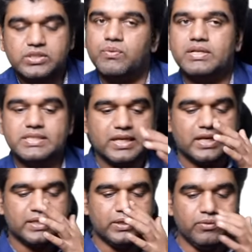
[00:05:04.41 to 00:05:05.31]
So once again,
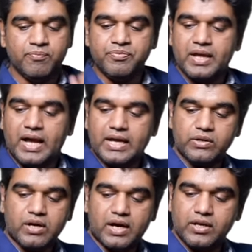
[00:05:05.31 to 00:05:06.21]
I'll tell you,
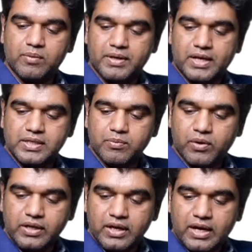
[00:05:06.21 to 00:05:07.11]
anticardiolipin
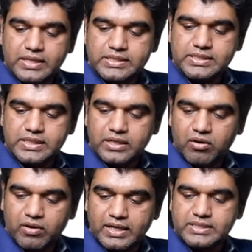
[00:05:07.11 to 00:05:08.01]
antibody, IgG
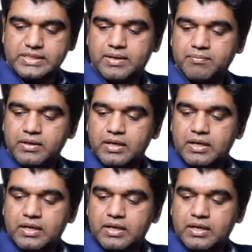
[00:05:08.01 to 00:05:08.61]
or IgM,